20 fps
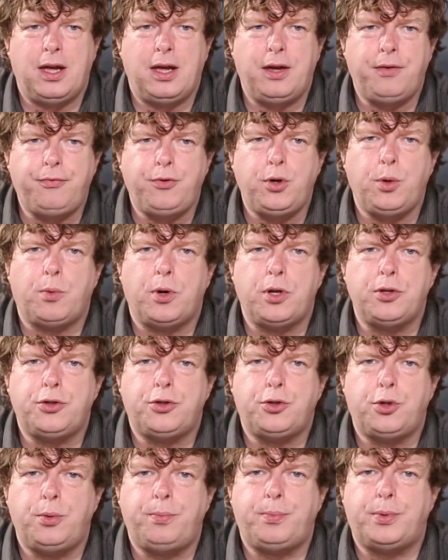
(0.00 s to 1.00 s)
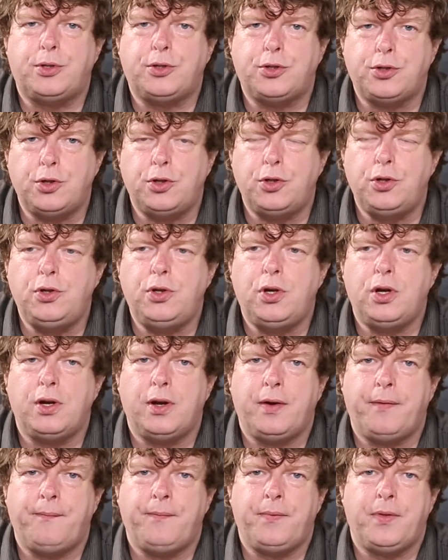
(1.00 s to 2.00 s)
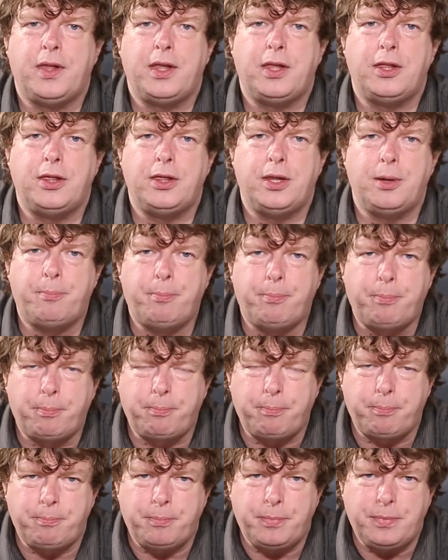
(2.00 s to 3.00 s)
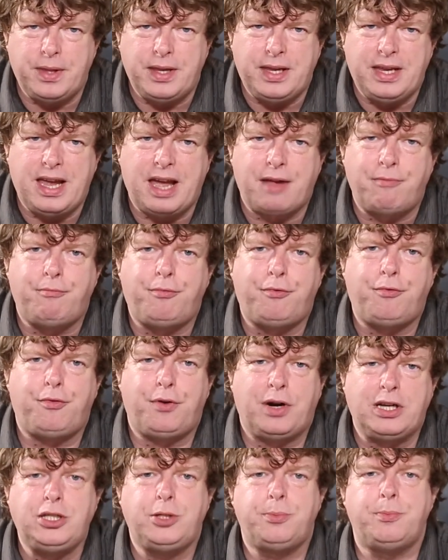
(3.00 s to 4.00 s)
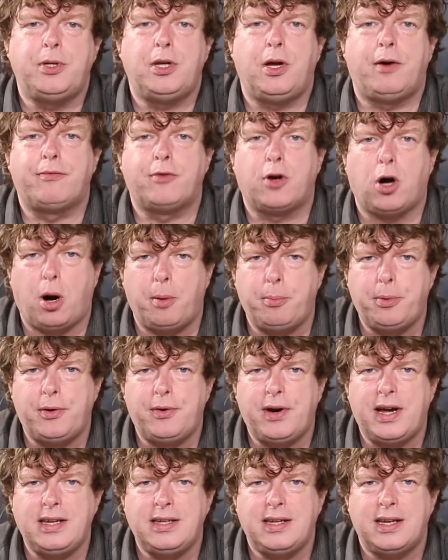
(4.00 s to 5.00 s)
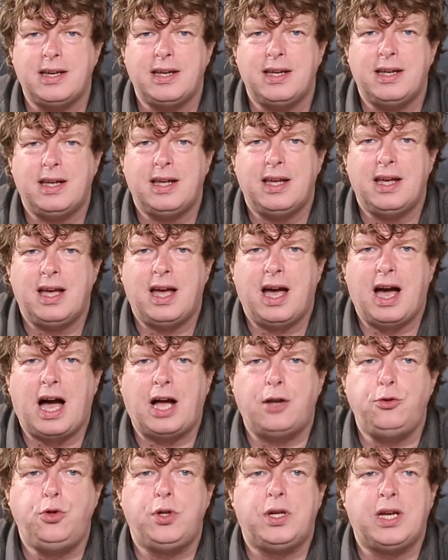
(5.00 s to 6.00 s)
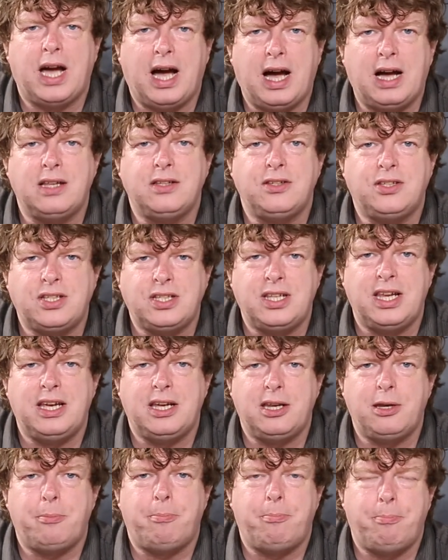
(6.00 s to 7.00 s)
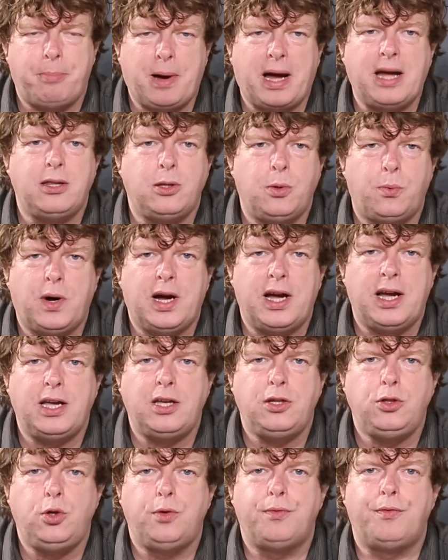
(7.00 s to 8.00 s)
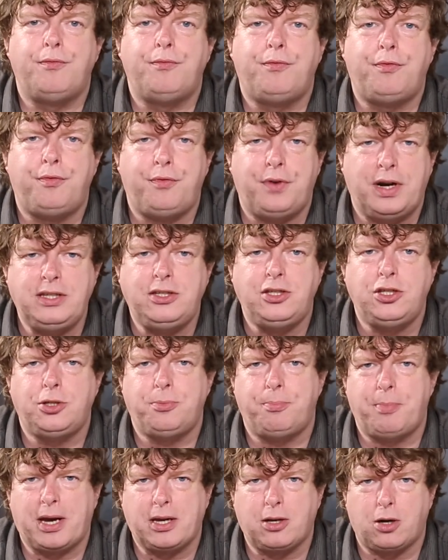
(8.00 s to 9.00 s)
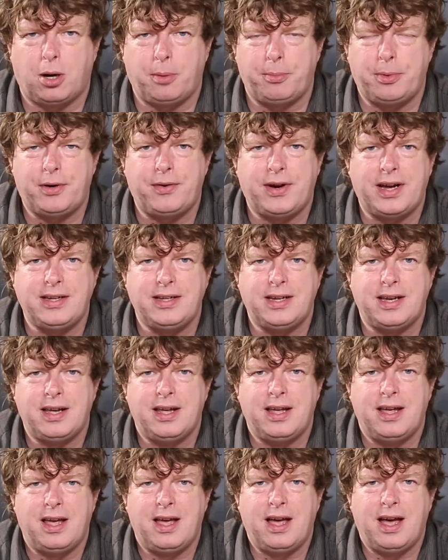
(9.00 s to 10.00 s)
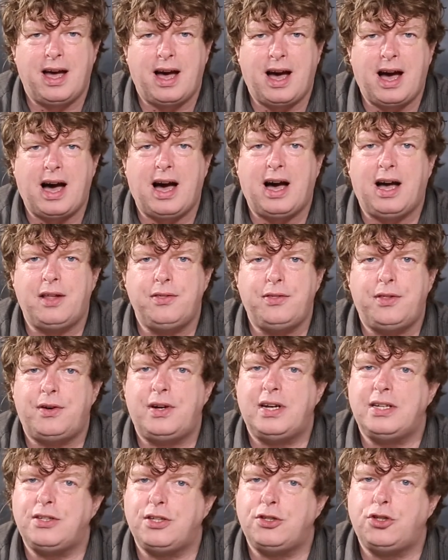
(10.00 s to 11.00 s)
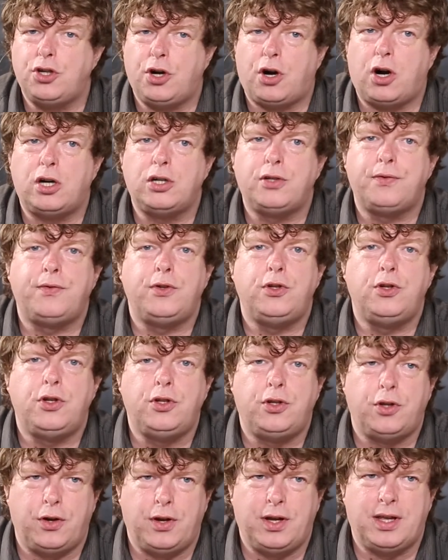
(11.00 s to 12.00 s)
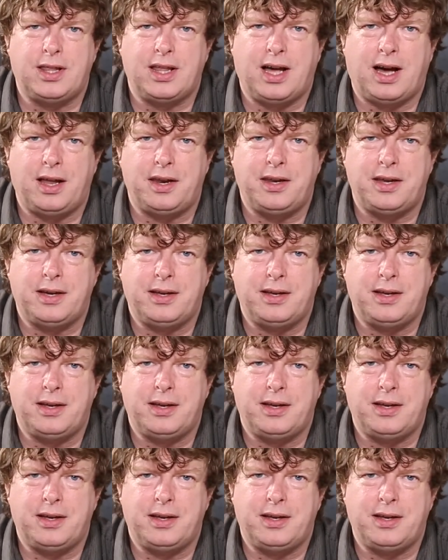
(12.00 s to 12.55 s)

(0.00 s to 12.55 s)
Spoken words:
If you want to pursue the infringement of copyright, and you can state, by the way, you've infringed my copyright and there is a charge for you doing that,